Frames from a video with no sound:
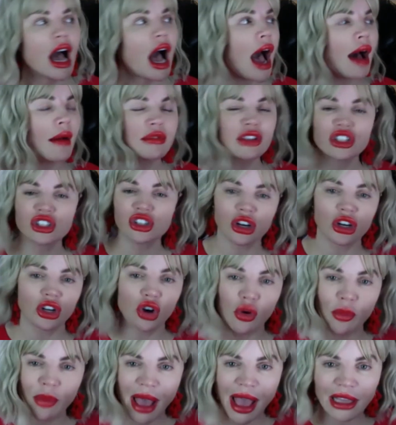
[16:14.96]
I'm just going to
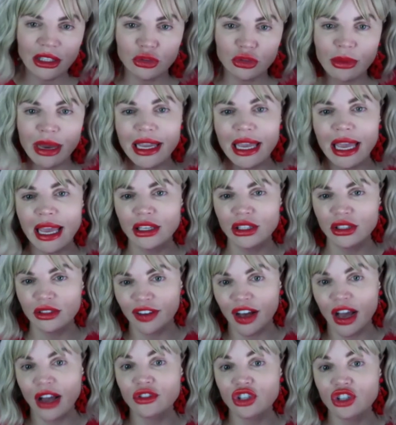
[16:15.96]
go back to my 8 to
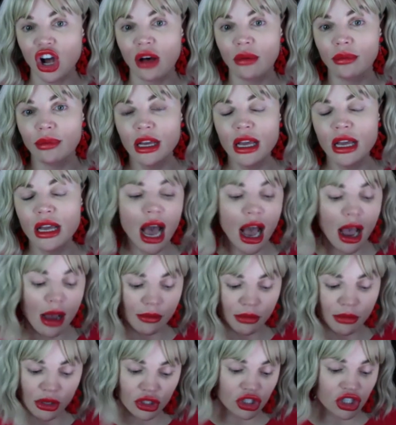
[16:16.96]
5 job.
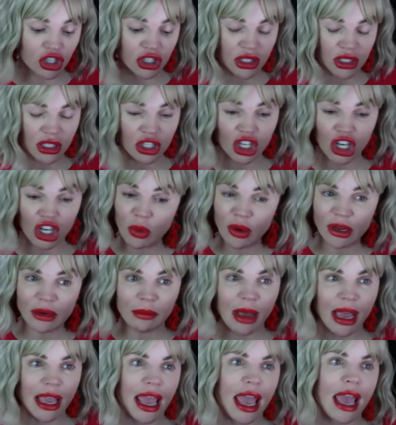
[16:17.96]
I'm just, you know what,
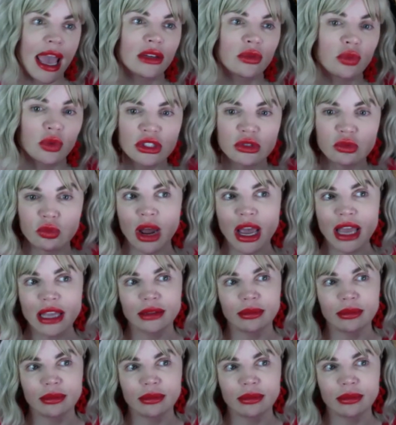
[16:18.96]
my aunt was right.